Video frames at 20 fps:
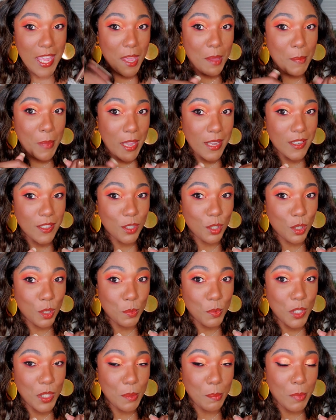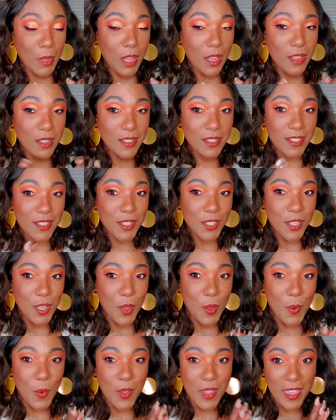in my description box.
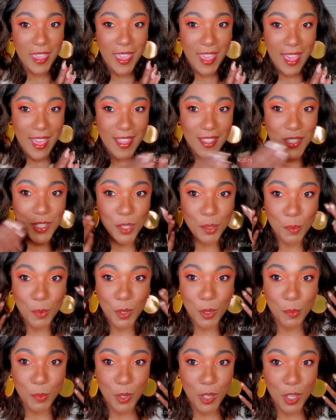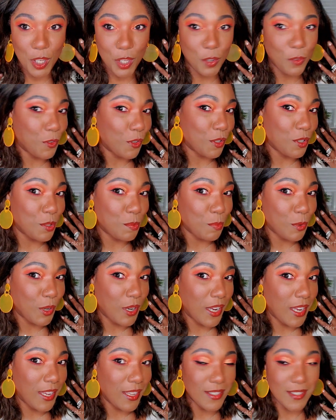So yeah, super duper cute for
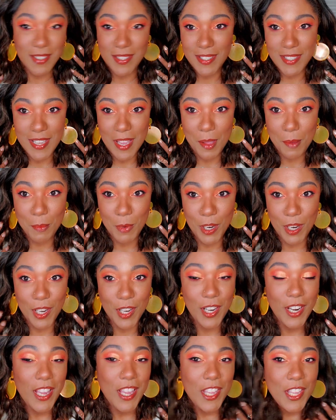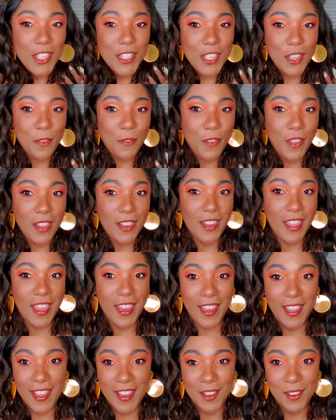spring and summer. So I felt
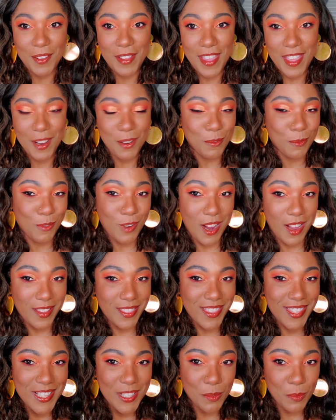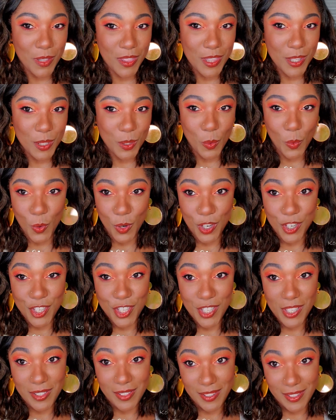like I'd go ahead and rock these with this
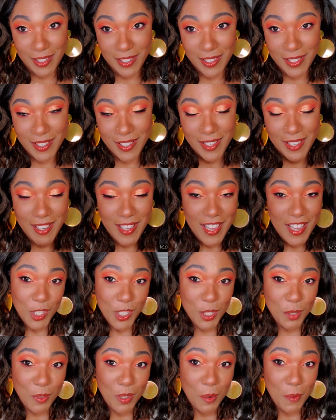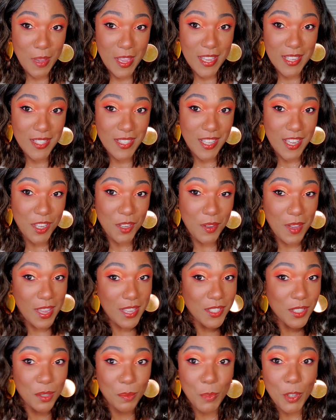orange look. So anyways, thank you
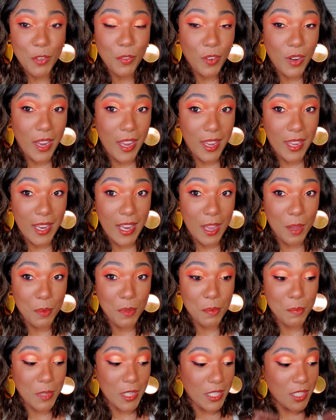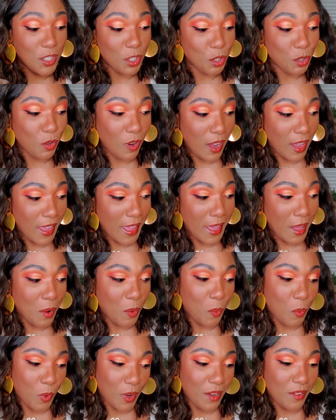guys so much for hanging out with me to try
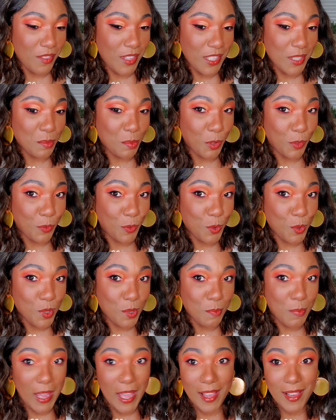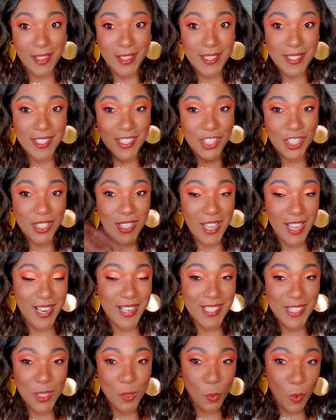out one of these Profusion palettes and just
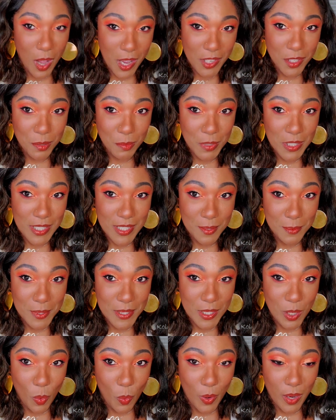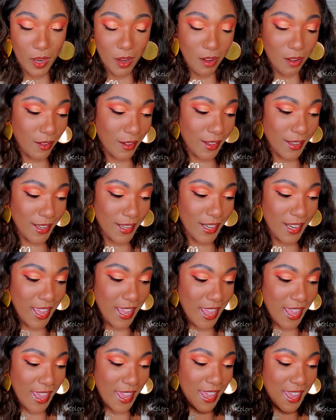kind of swatch them and see what's going on.
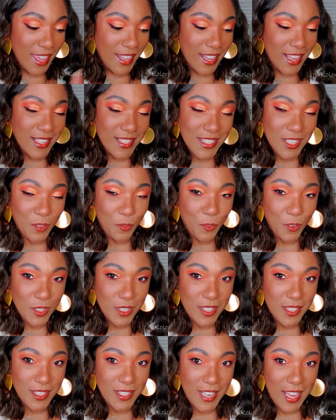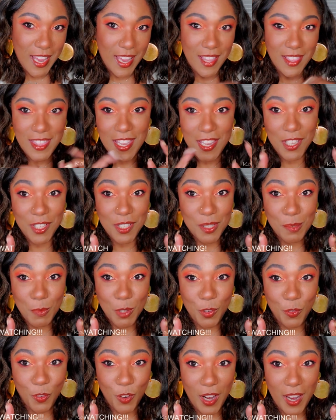And that's it for today. Thank you so
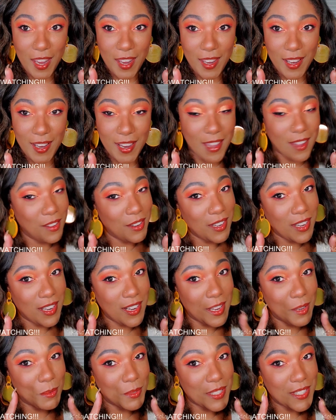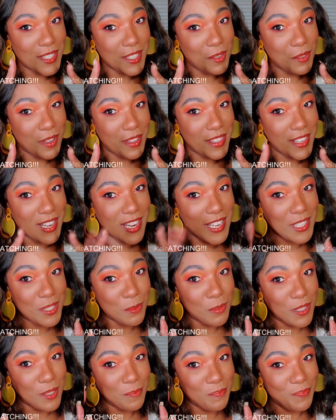much for hanging out and I will see you on the
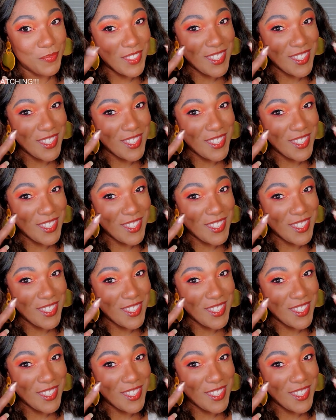next one.